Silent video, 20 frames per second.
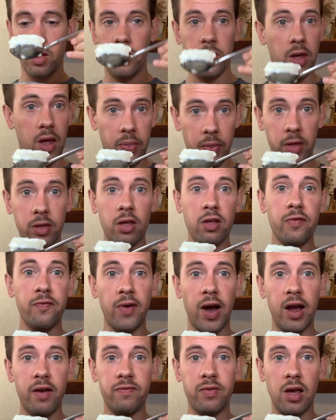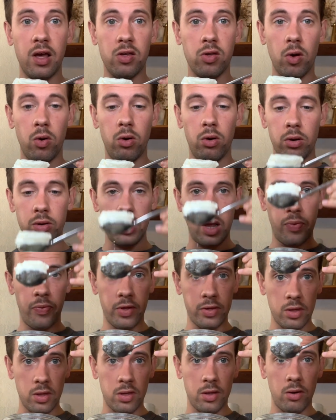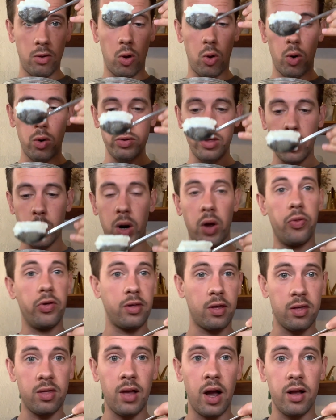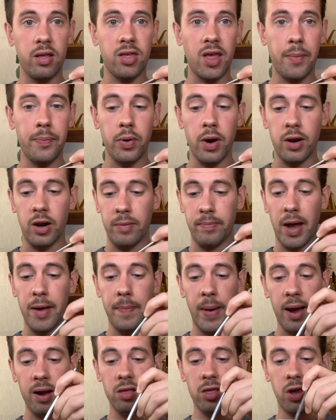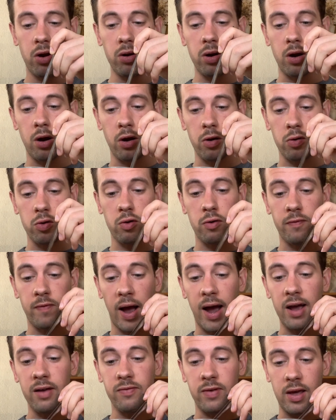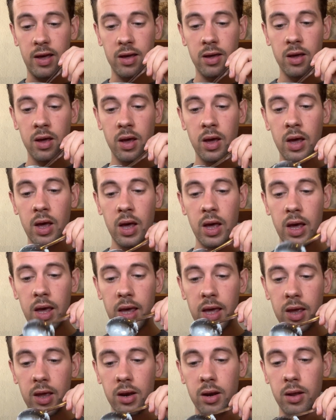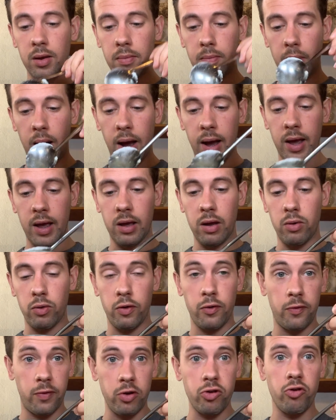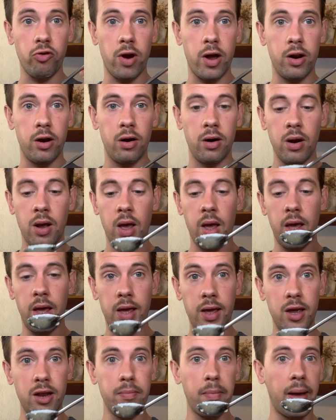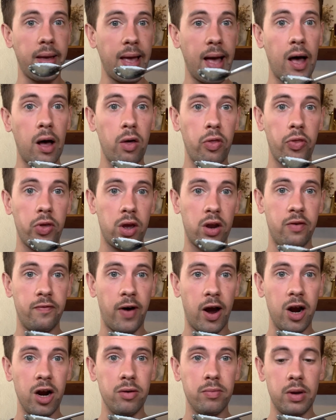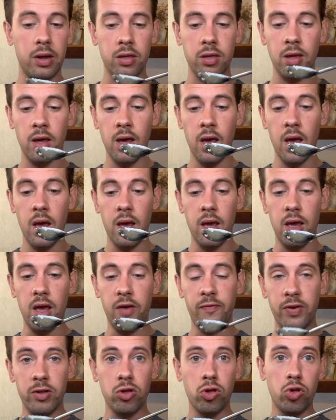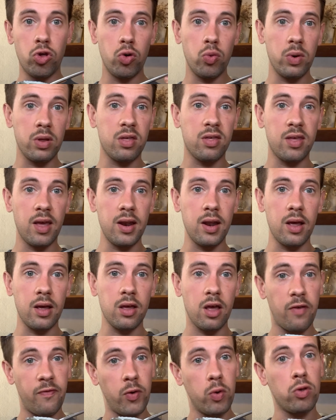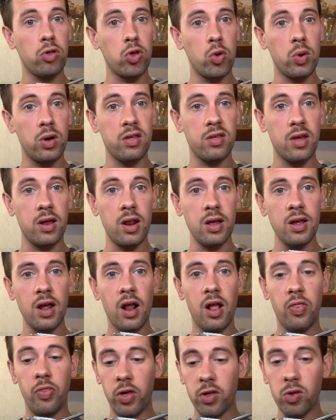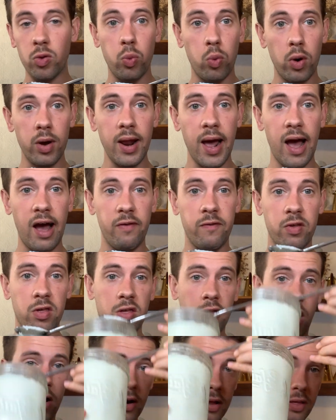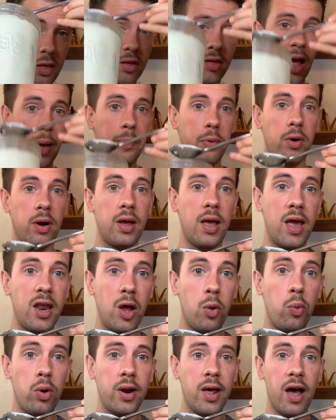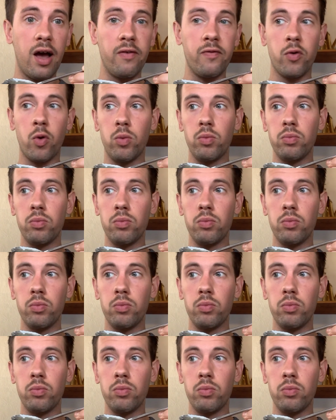And this is 5 days old, and this is still holding well. This is not separated. My bacteria are surviving in my refrigerator, in my healthy environment. If it was too acidic, this would have started to separate and it would have